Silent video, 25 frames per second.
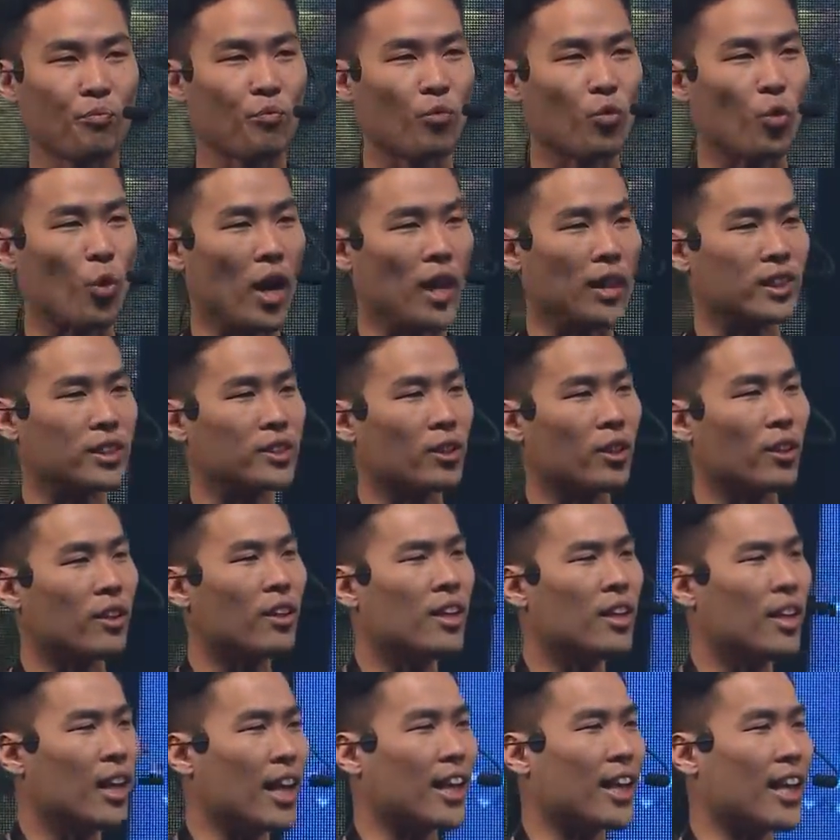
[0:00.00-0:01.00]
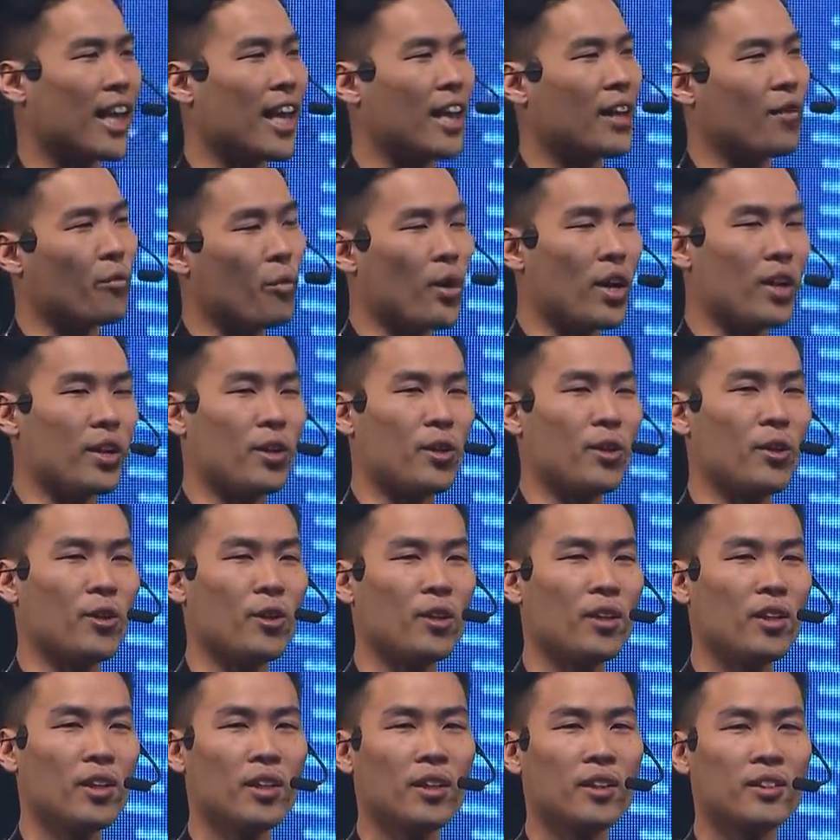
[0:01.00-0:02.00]
right? So again, when
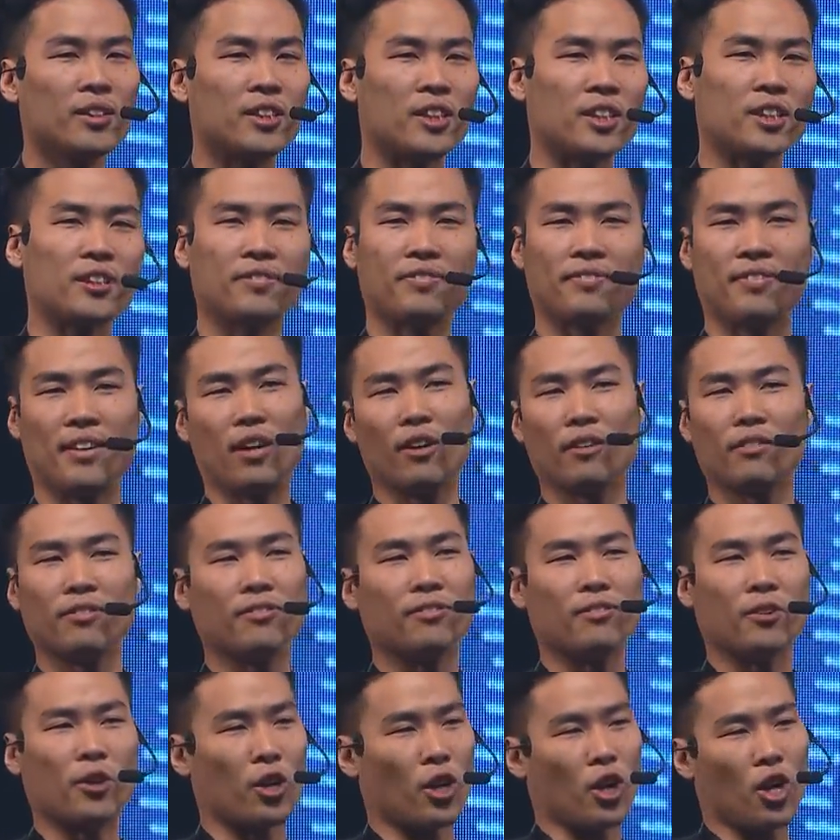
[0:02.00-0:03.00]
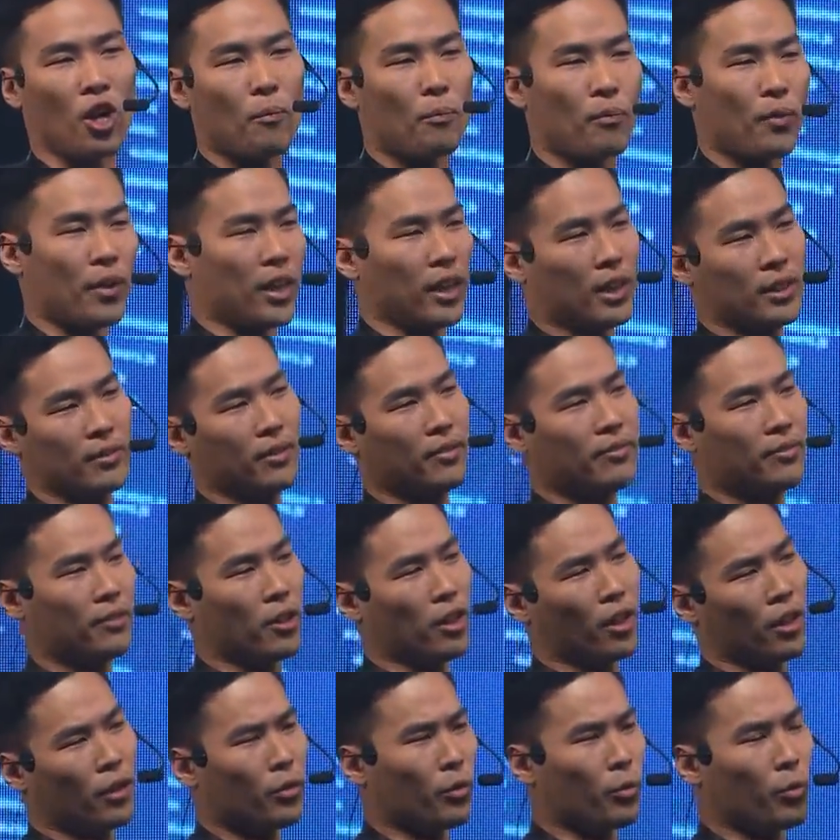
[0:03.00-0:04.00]
you just fail four companies
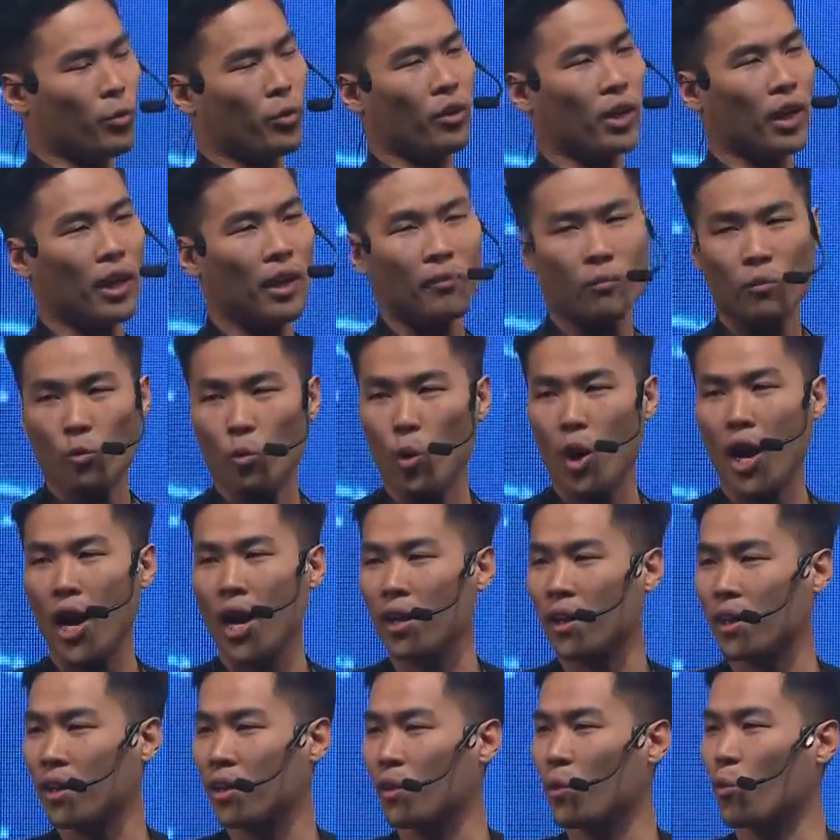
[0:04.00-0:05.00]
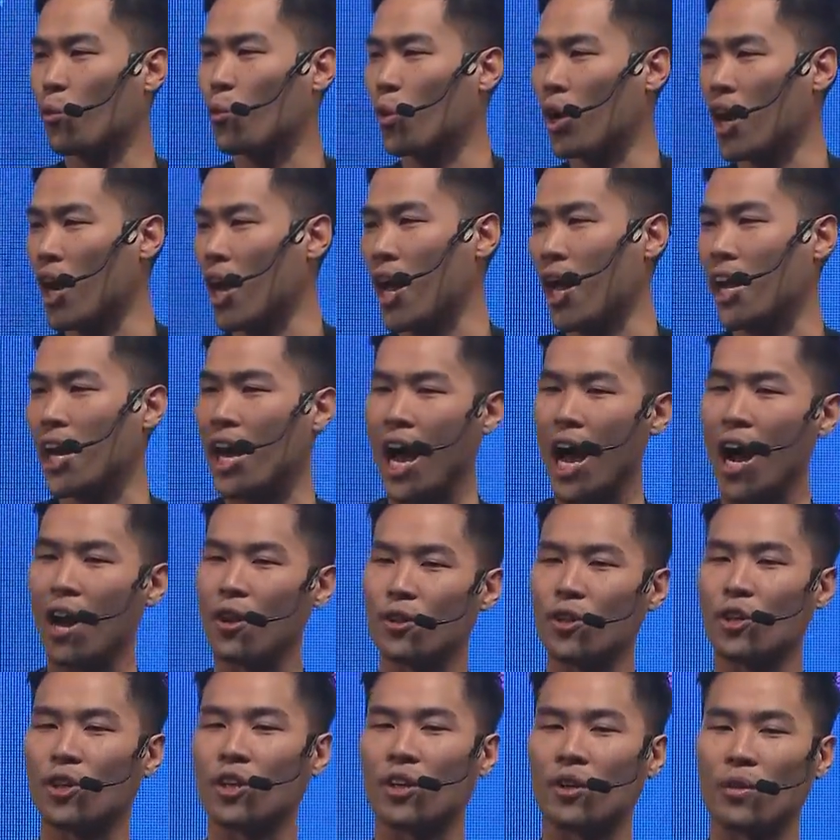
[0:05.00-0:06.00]
before, um, where, where and how
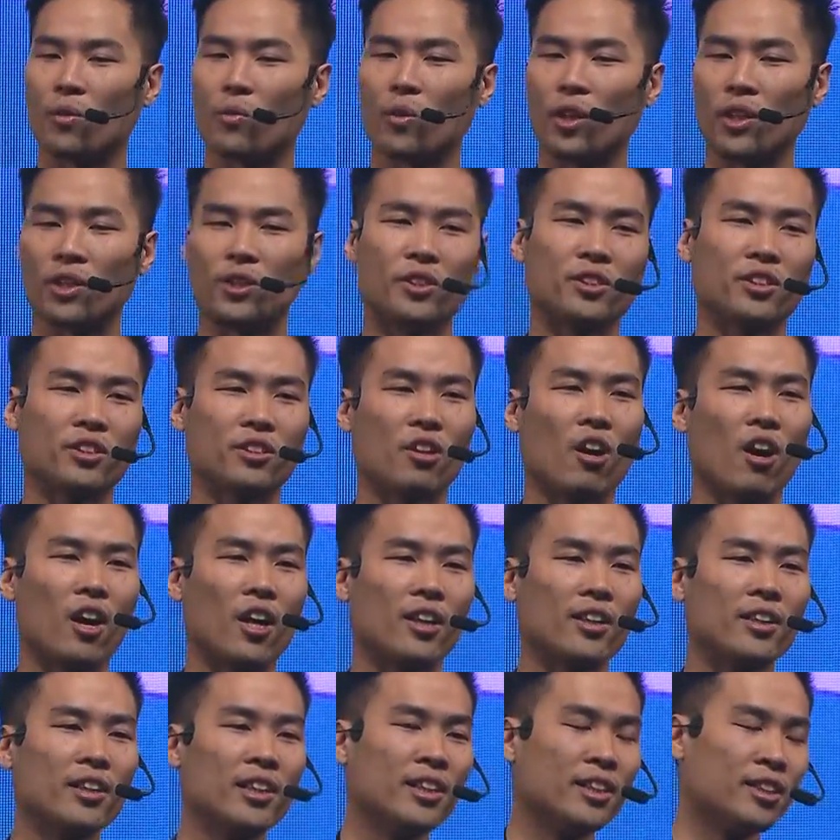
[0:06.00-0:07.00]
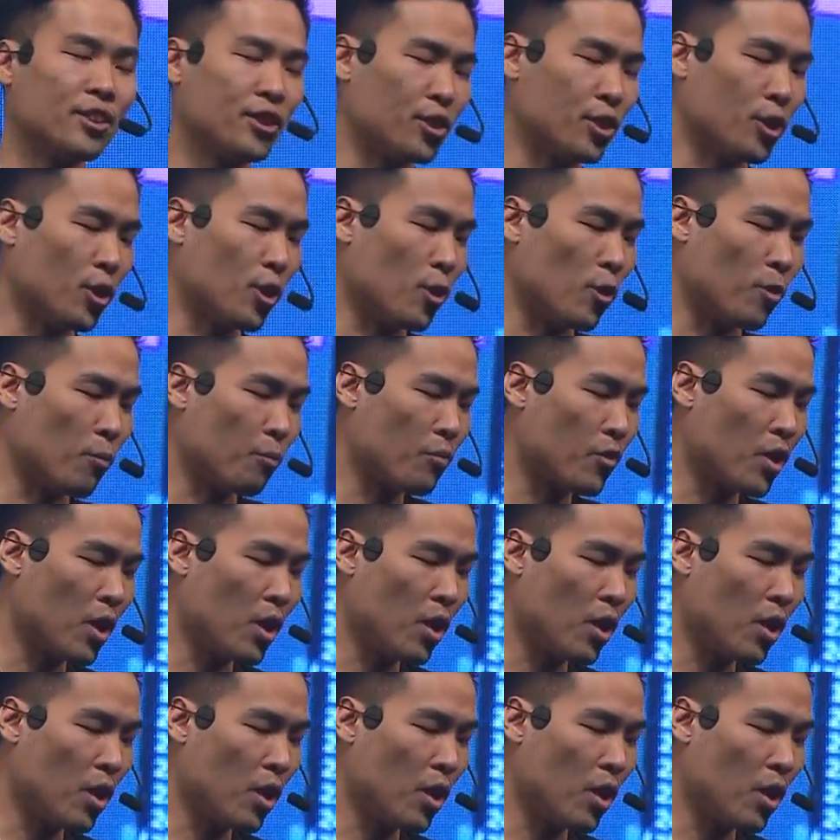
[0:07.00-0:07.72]
you can want to start. So